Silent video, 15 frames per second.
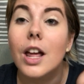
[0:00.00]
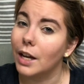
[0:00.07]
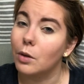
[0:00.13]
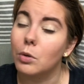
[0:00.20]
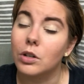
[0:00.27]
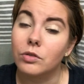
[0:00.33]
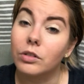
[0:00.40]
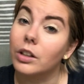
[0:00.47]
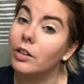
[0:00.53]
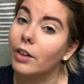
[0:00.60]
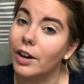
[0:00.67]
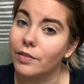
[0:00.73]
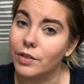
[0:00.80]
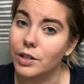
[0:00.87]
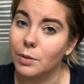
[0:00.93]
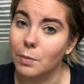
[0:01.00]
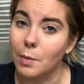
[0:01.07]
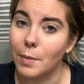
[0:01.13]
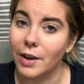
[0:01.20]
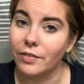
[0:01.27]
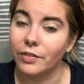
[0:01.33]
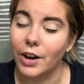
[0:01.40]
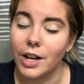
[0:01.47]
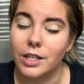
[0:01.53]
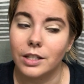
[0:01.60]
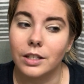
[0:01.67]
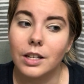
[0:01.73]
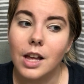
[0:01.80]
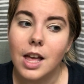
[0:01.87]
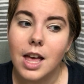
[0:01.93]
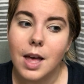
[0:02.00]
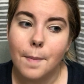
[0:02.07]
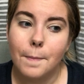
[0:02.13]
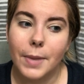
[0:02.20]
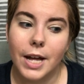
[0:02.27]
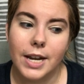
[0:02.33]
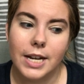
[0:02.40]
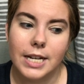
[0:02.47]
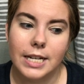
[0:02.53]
It worked really great for some of my friends, but